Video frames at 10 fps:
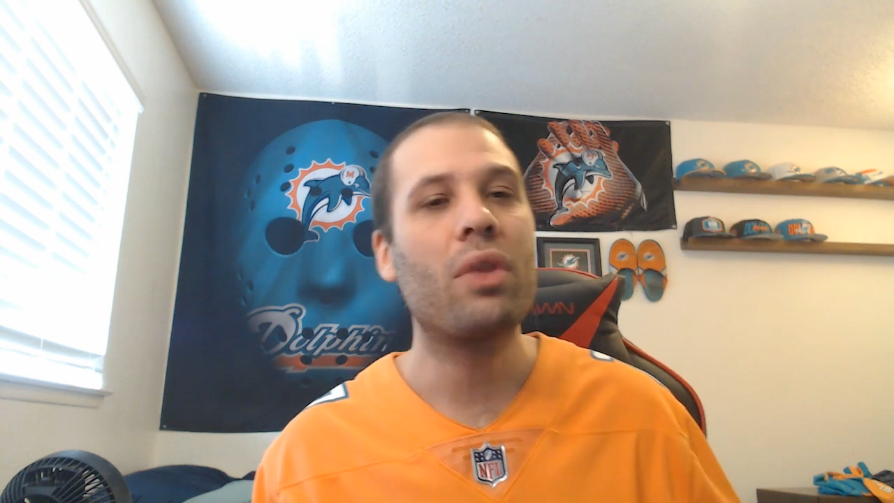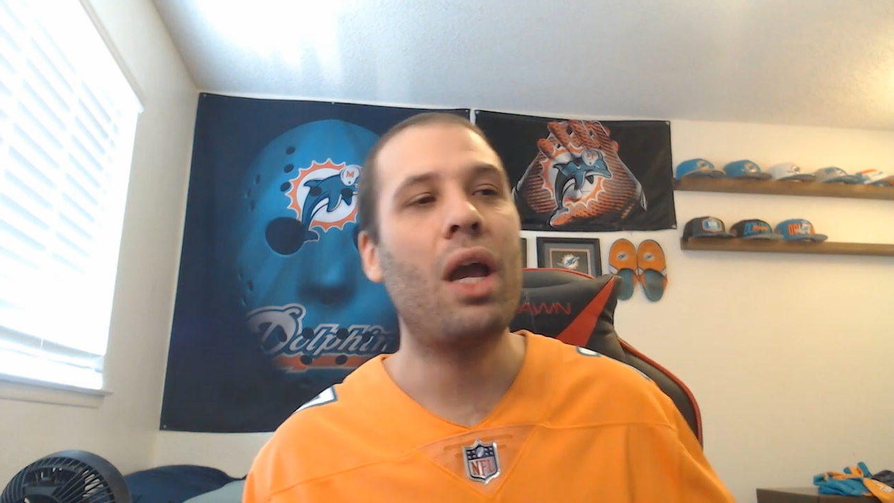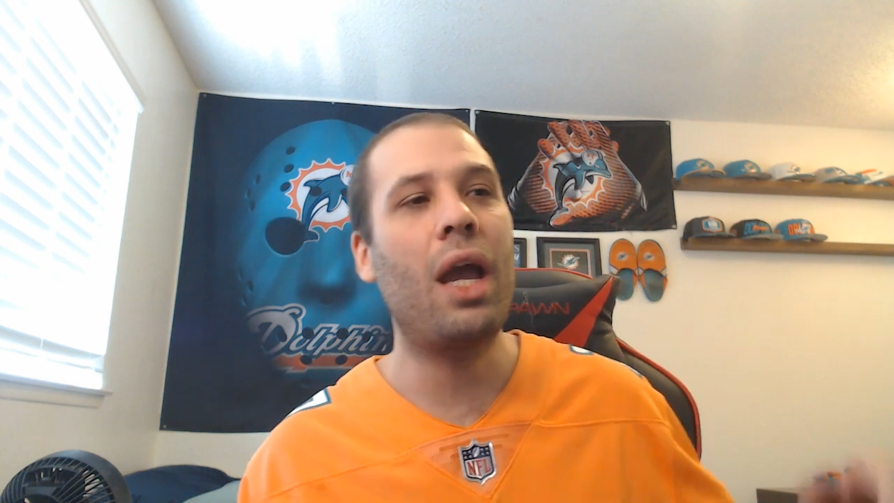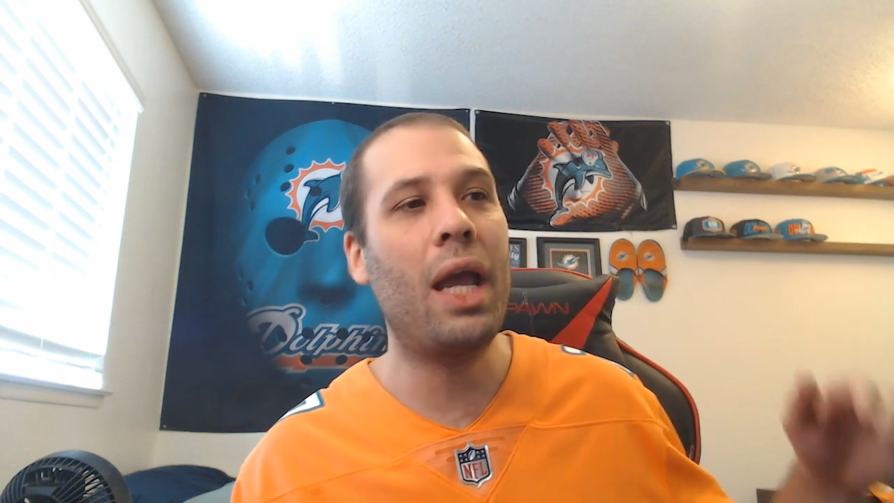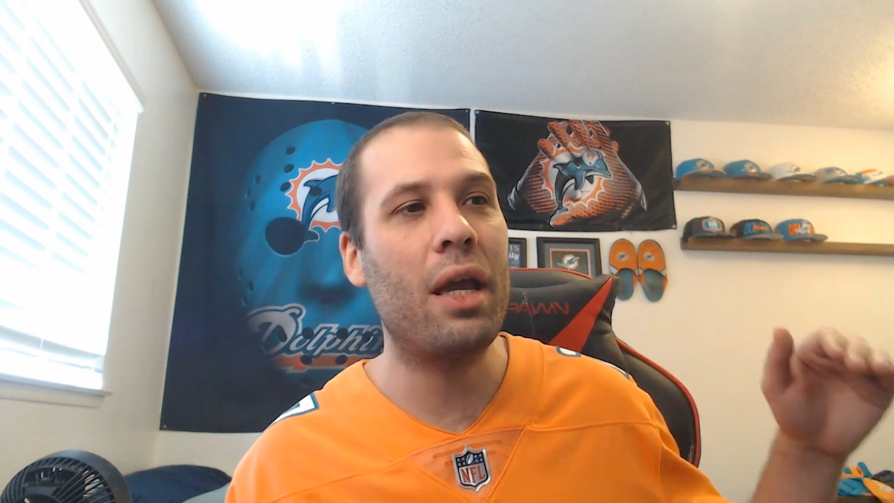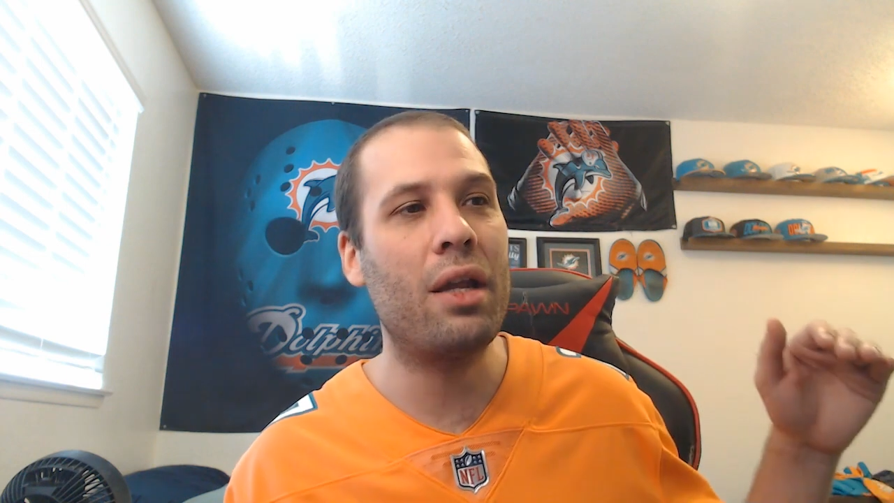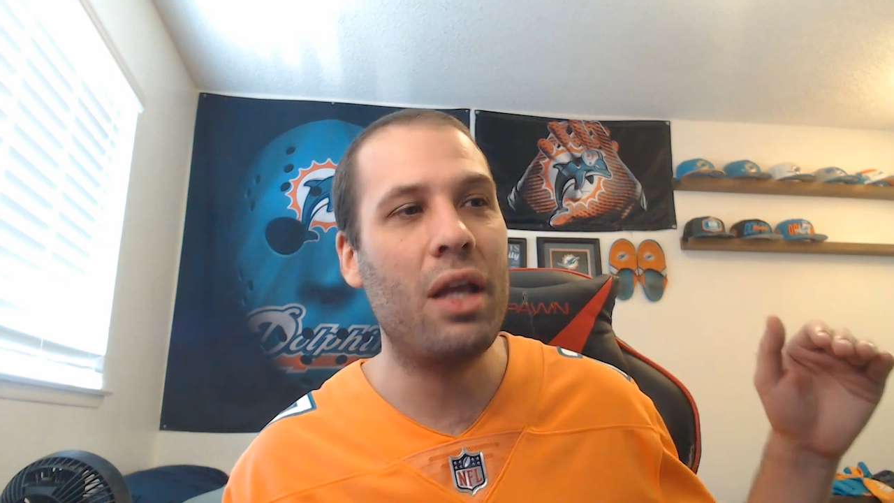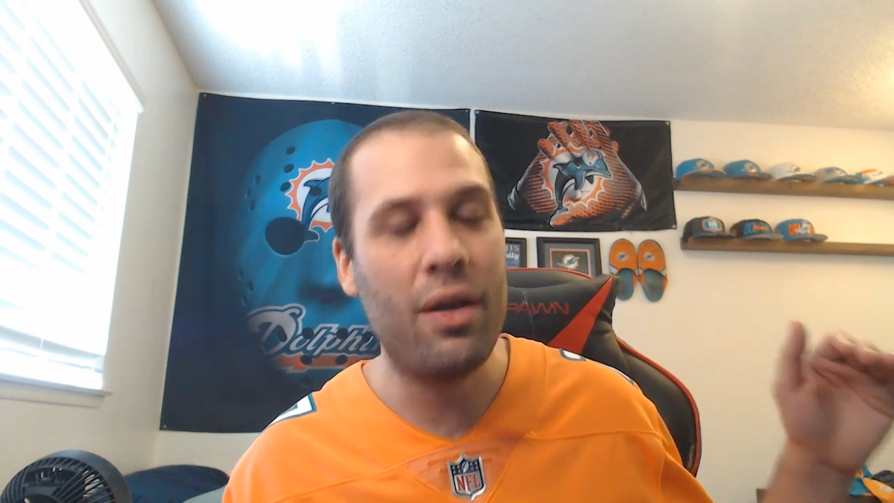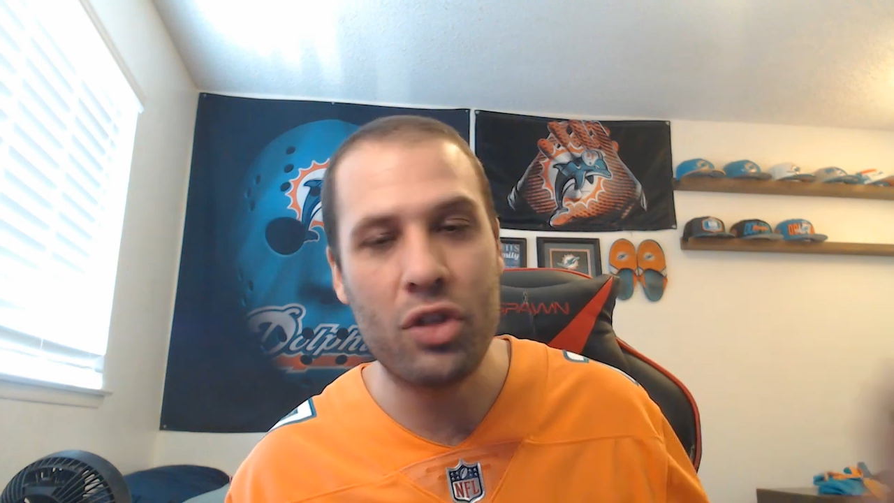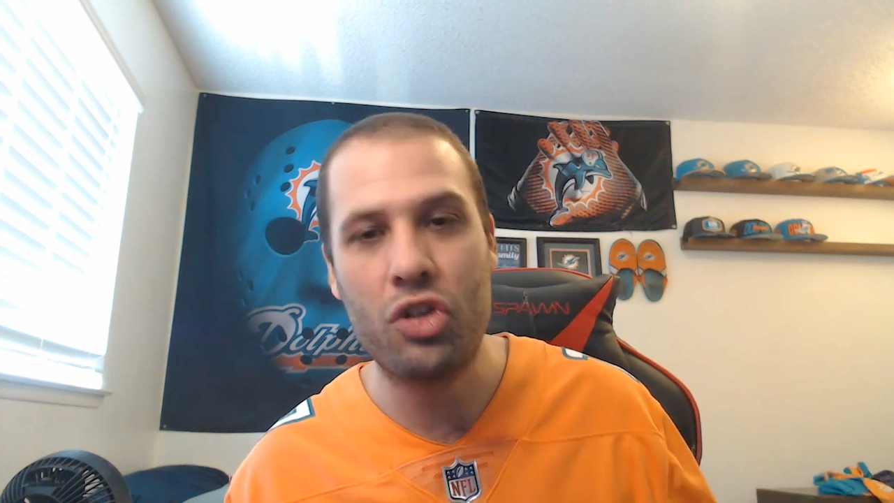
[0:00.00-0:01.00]
And
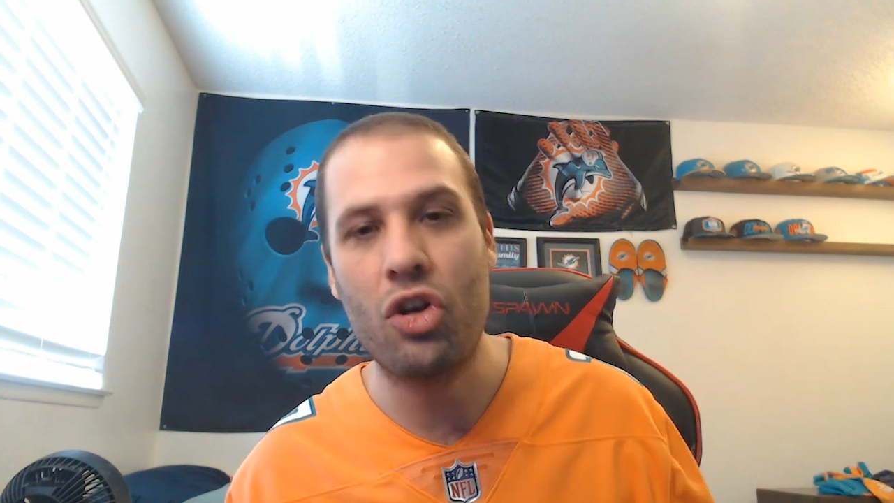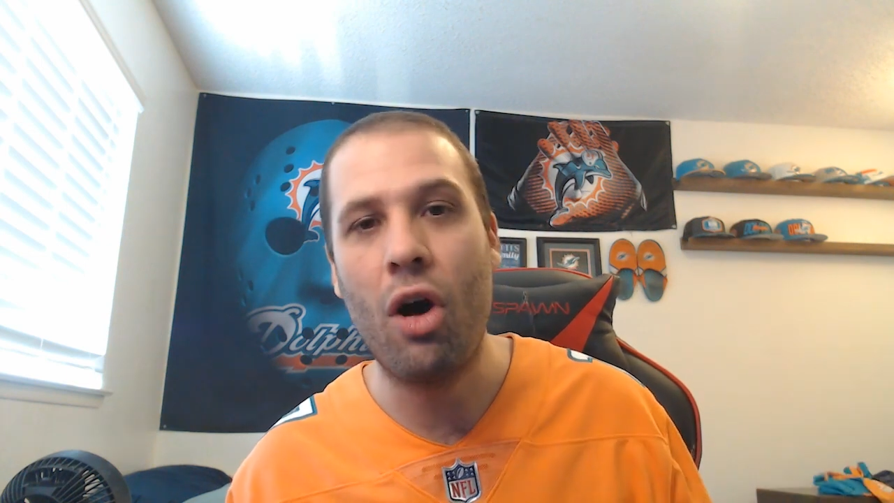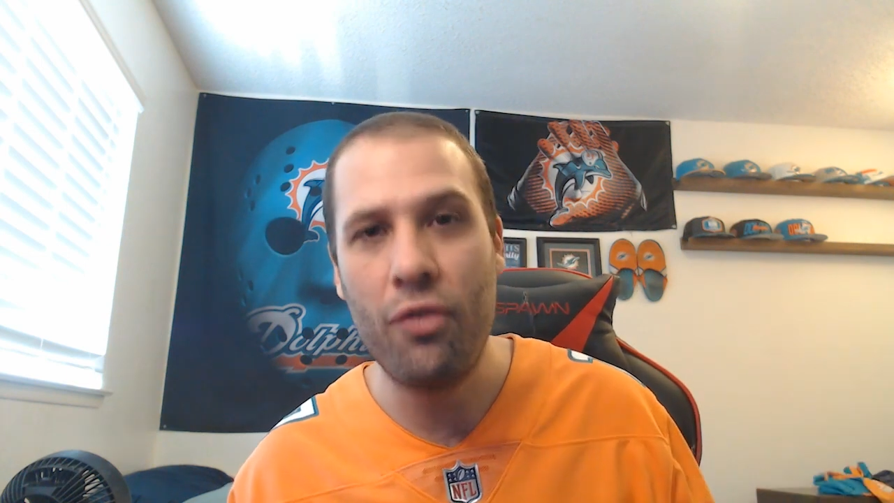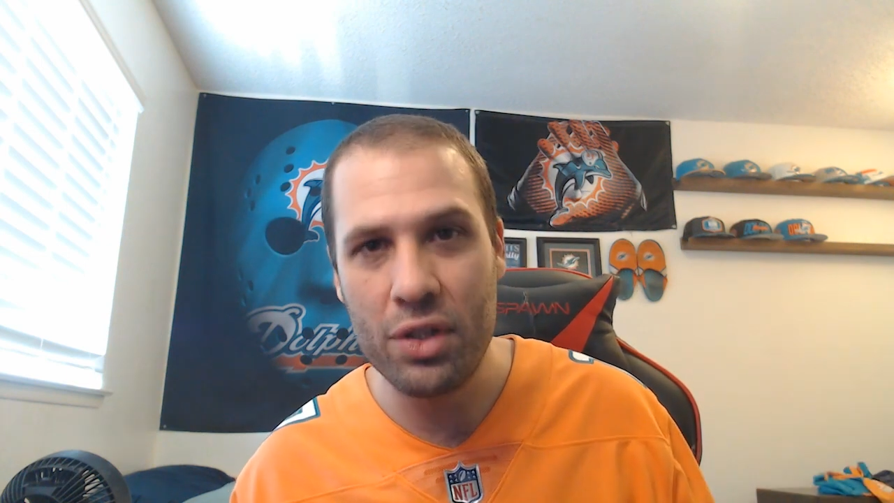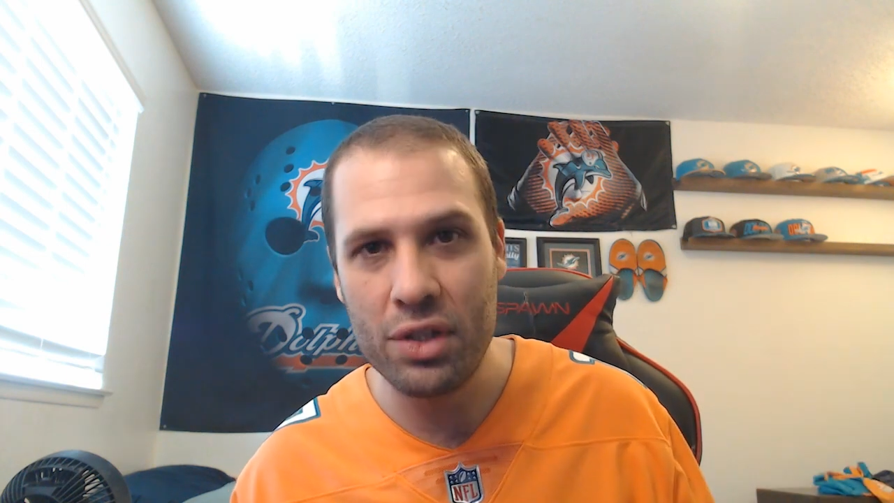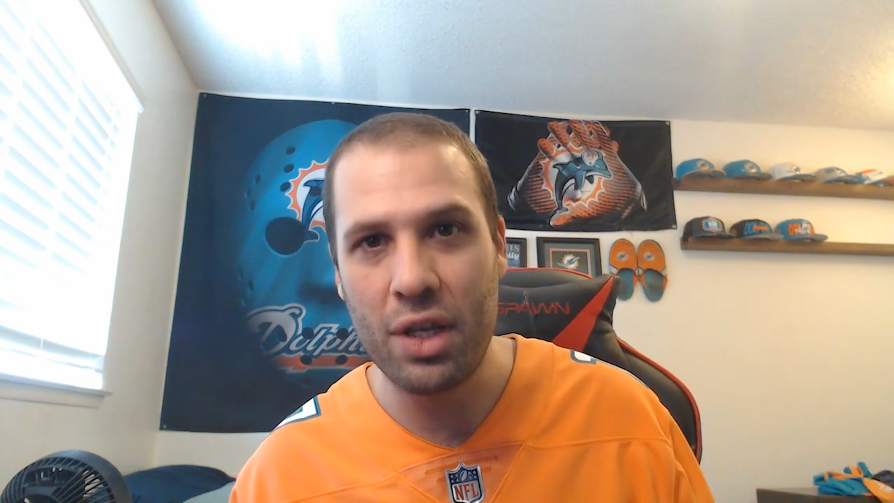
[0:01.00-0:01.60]
if the Dolphins